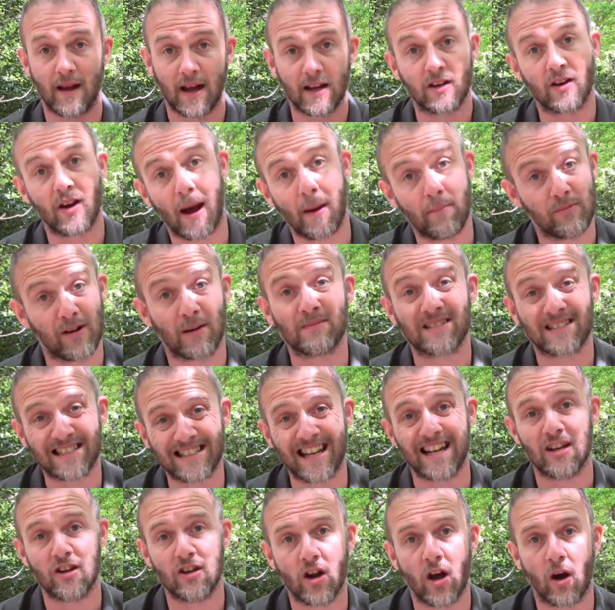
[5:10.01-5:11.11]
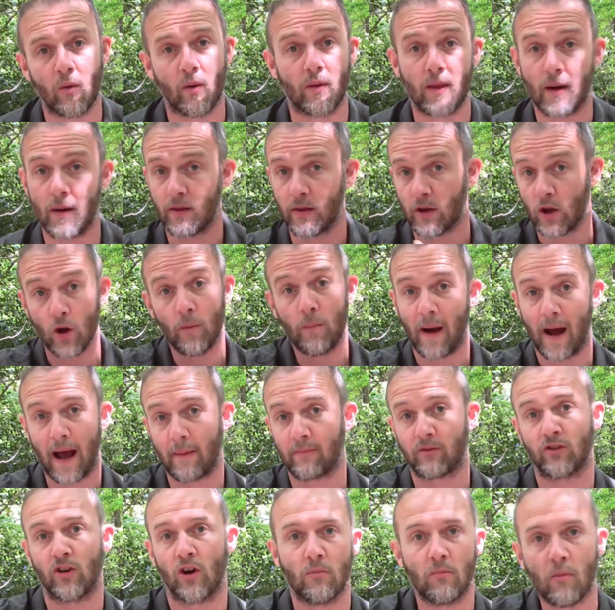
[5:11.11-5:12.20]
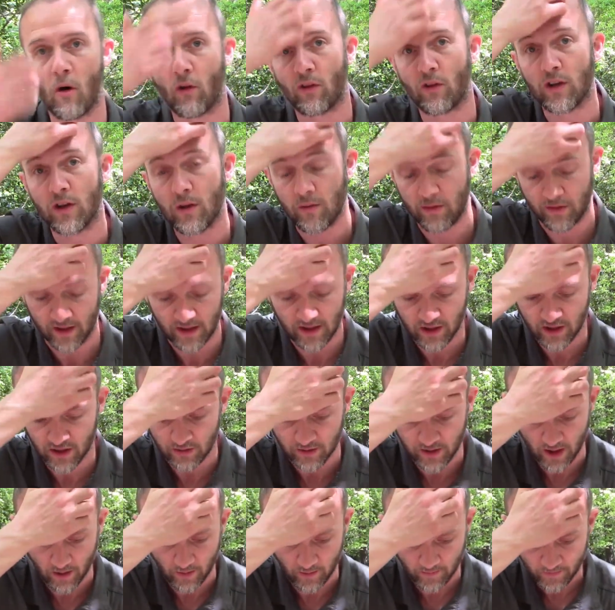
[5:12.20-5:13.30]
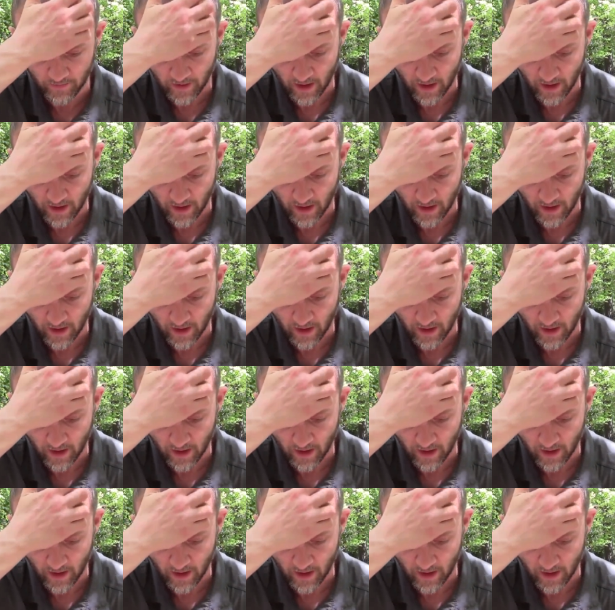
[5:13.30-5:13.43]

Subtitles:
you know, I perhaps did know and that you perhaps know more than you think you do.